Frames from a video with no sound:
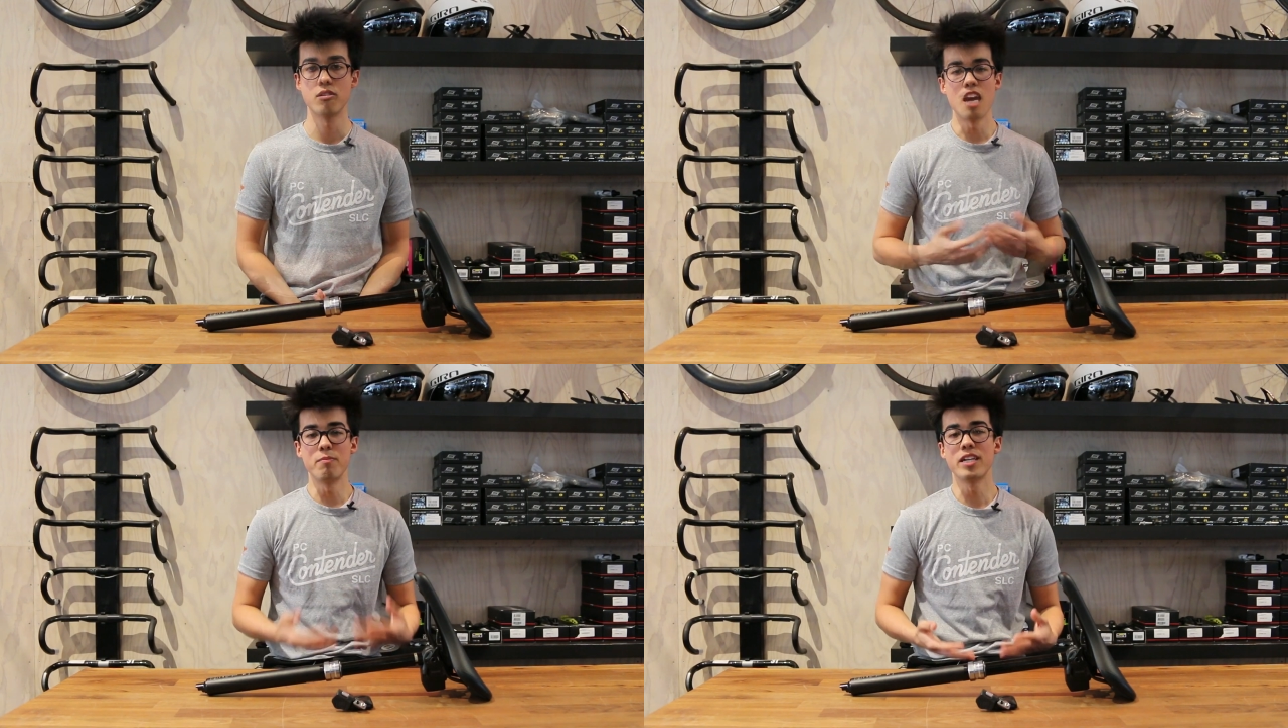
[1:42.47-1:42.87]

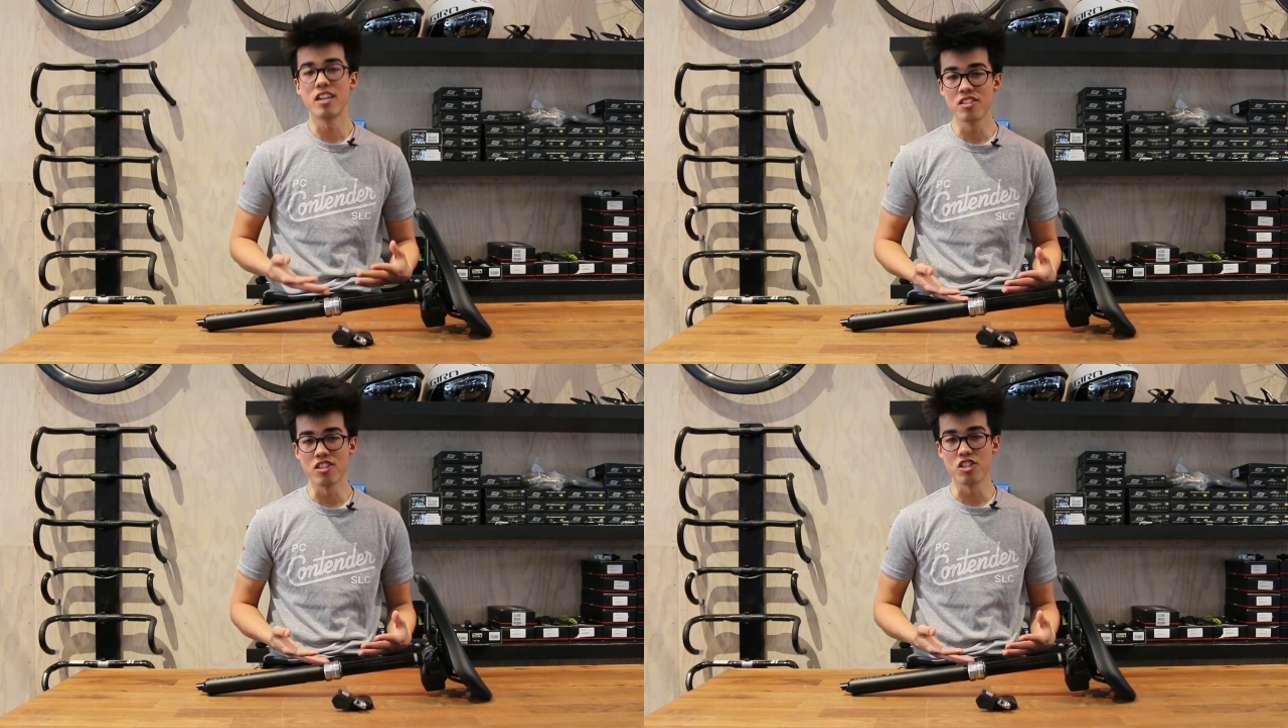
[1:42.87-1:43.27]
And
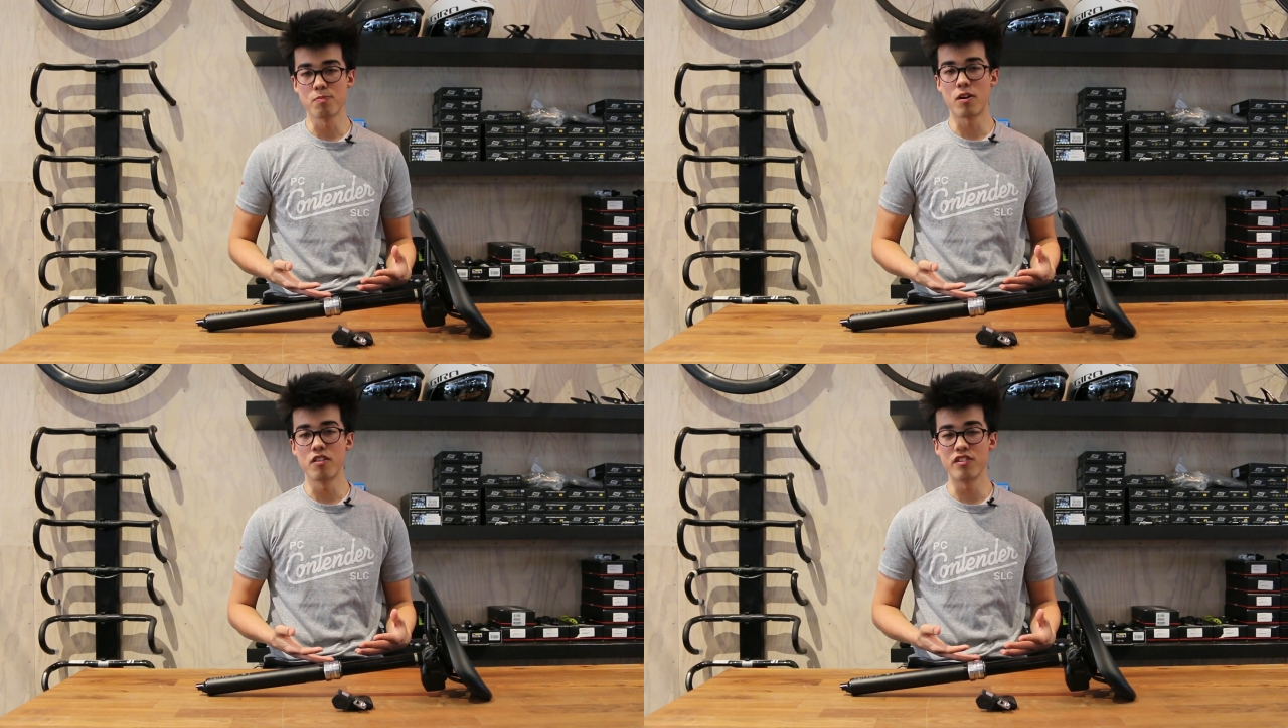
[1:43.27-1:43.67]
because this is
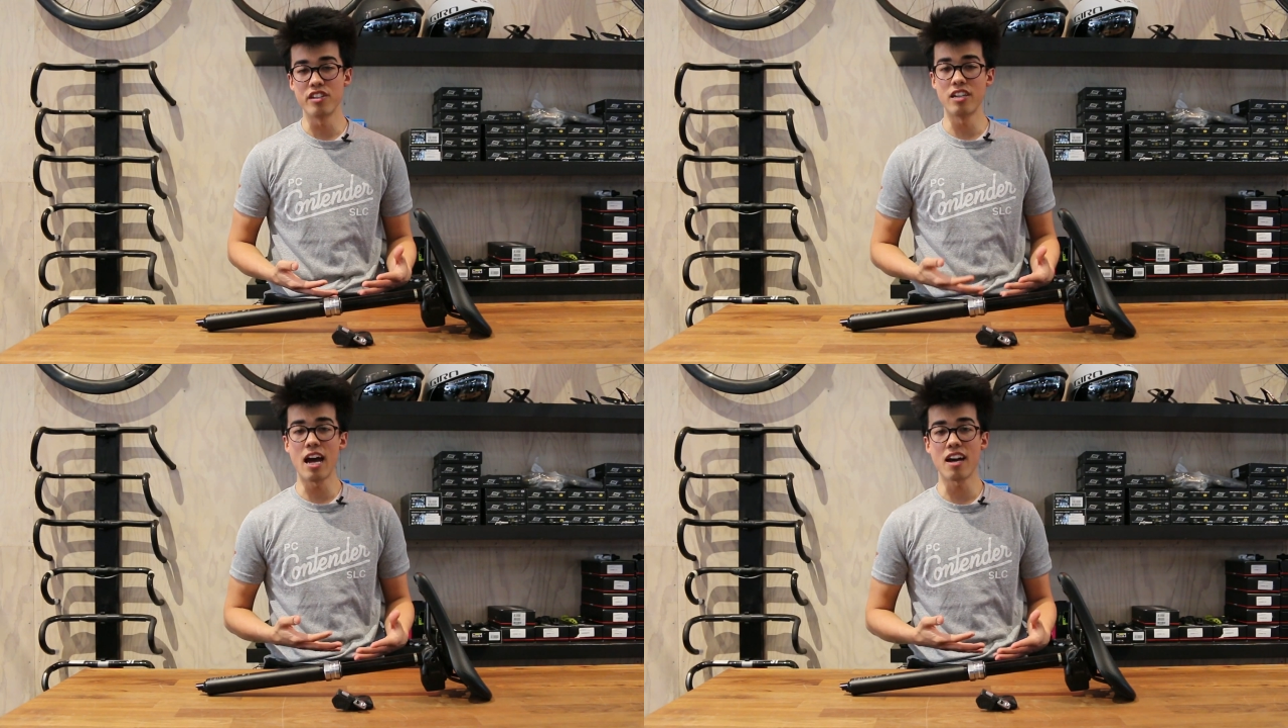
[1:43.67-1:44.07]
part of
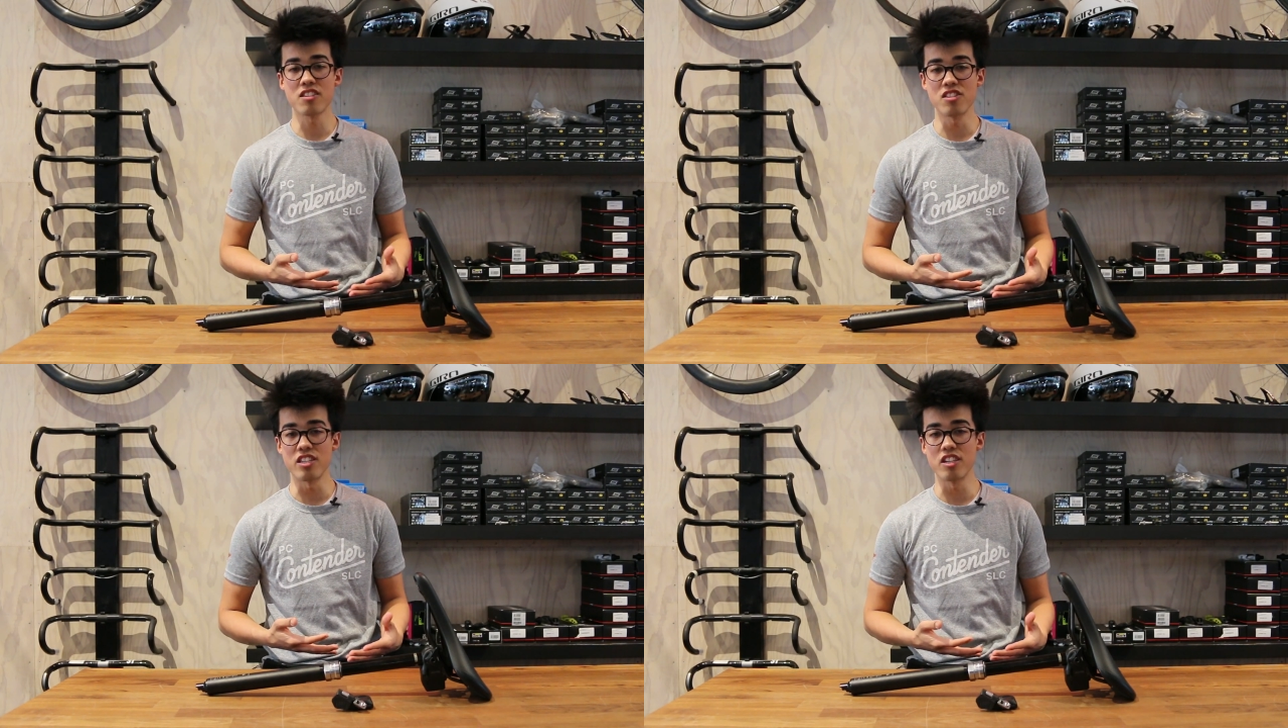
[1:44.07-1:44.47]
the
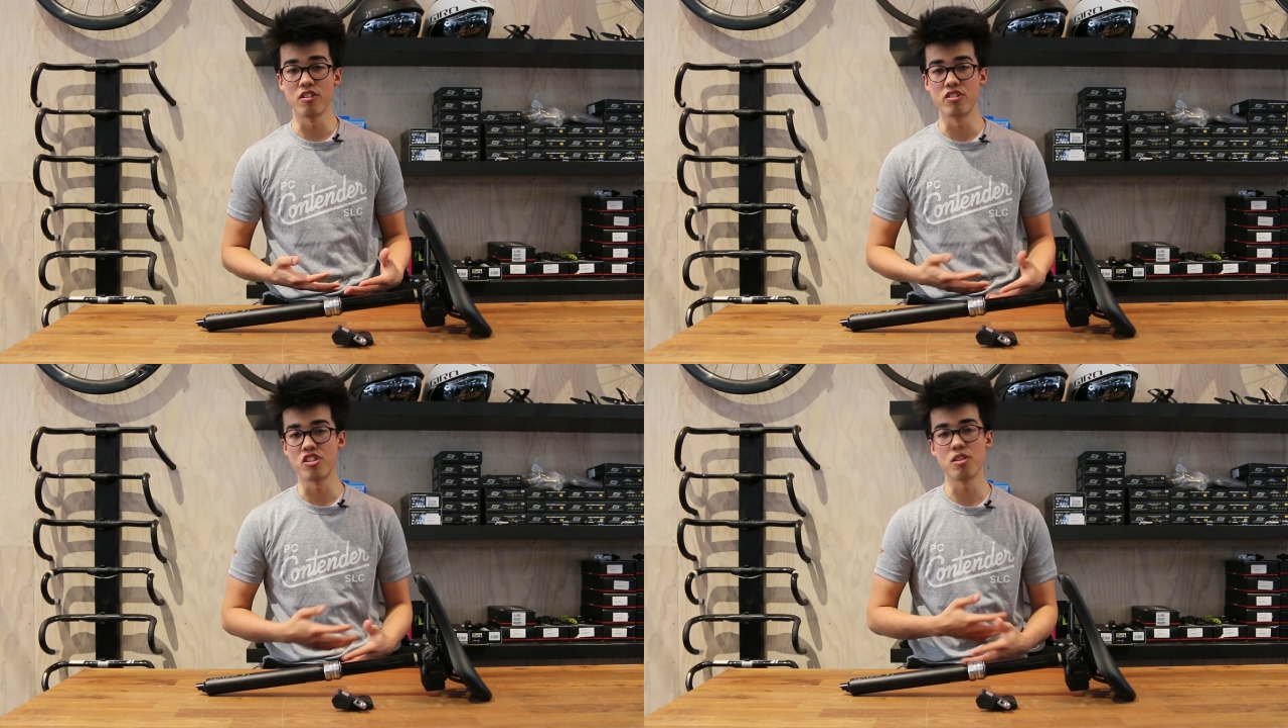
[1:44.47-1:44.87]
AXS
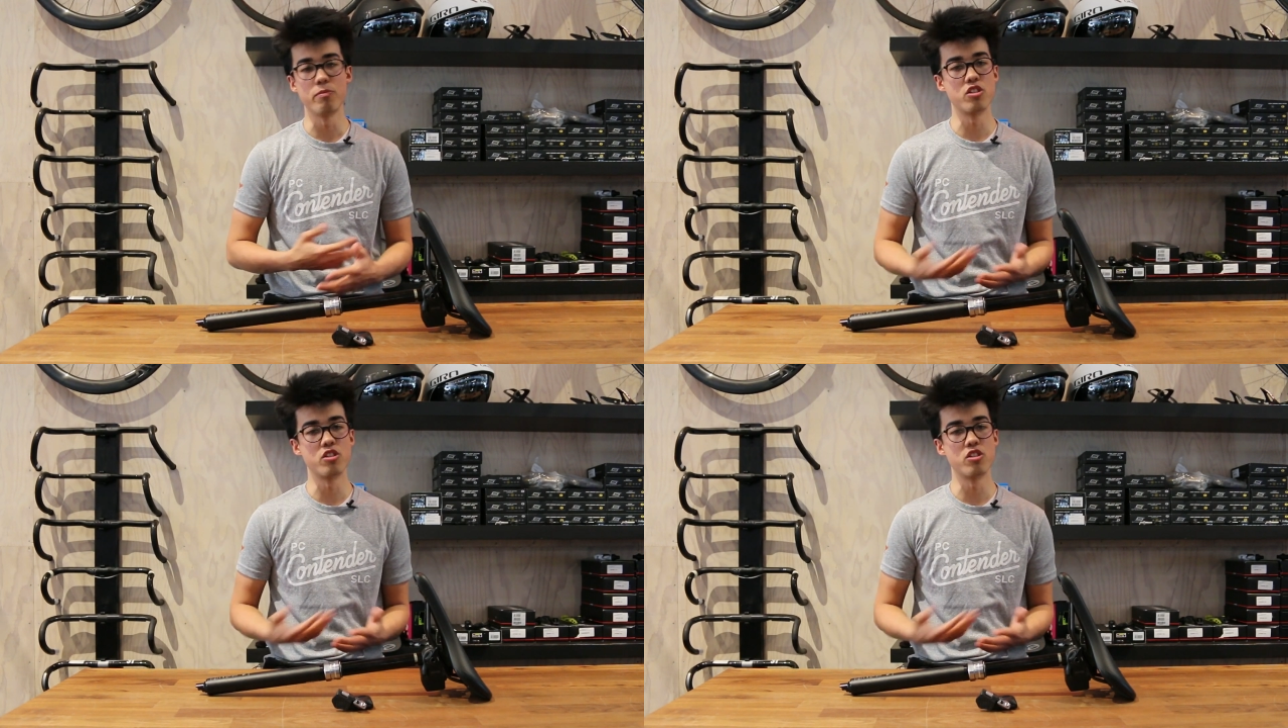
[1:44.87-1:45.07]
ecosystem,